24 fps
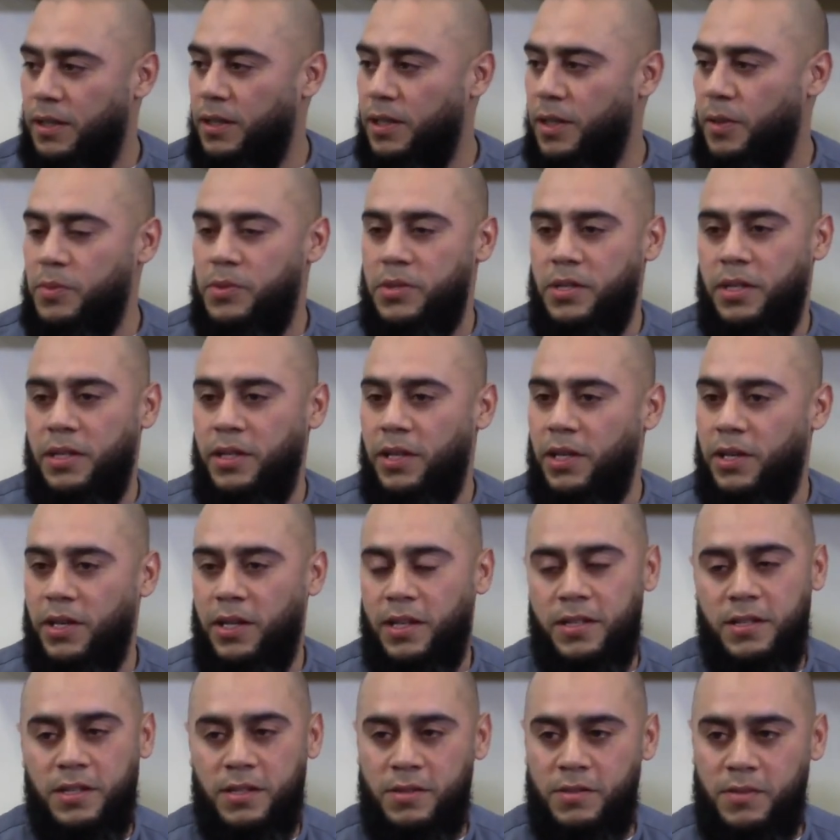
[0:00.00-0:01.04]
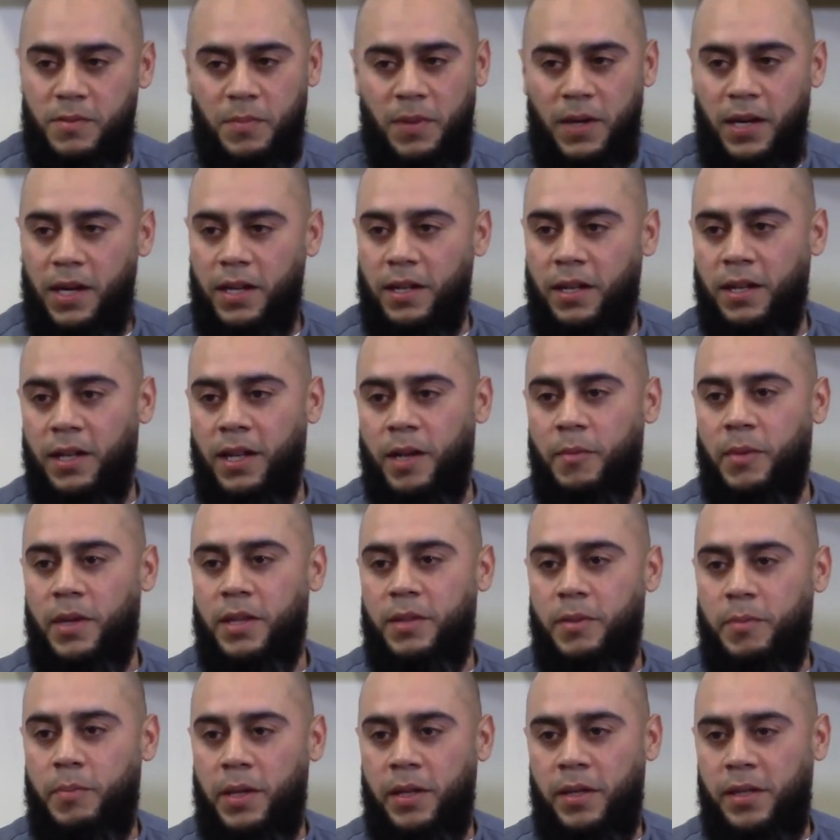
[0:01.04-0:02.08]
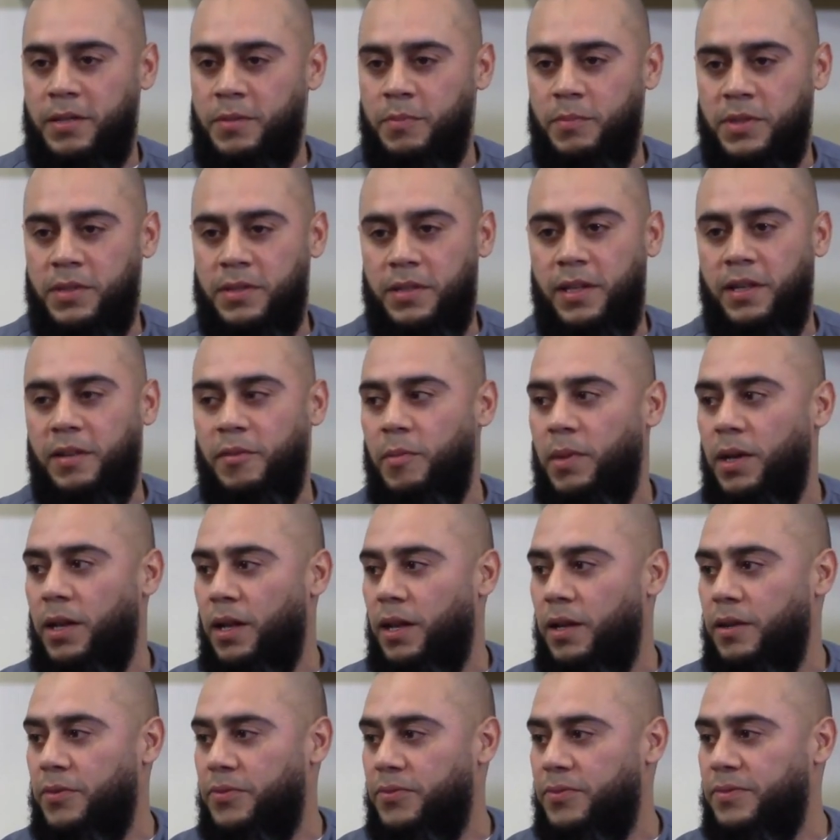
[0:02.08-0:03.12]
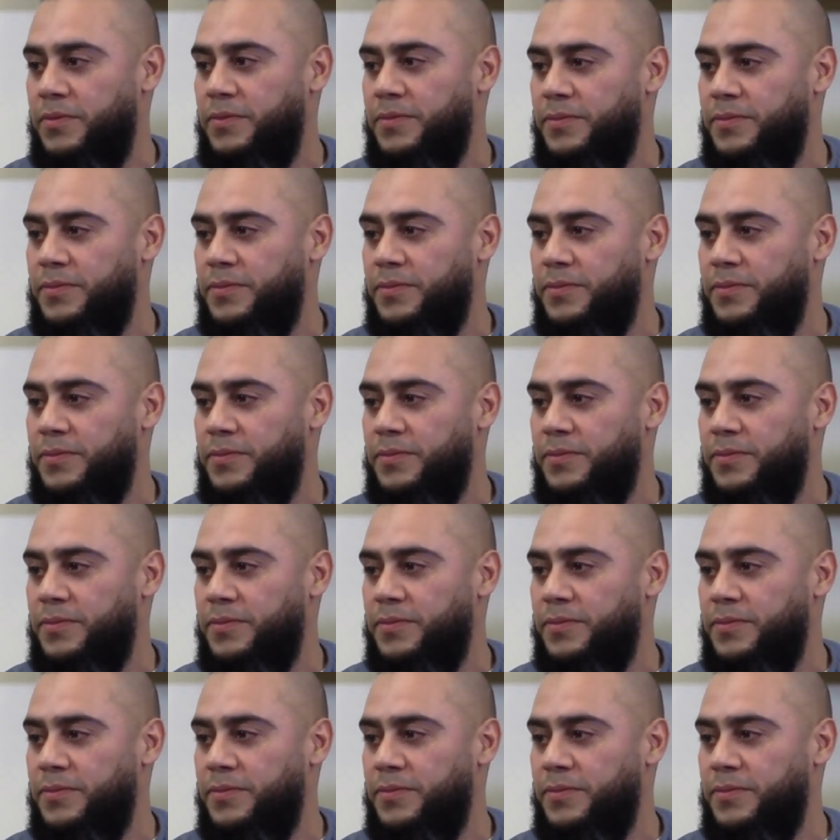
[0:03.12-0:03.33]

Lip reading: And I'm sitting here and I said, Subhanallah, I made the biggest mistake of my life.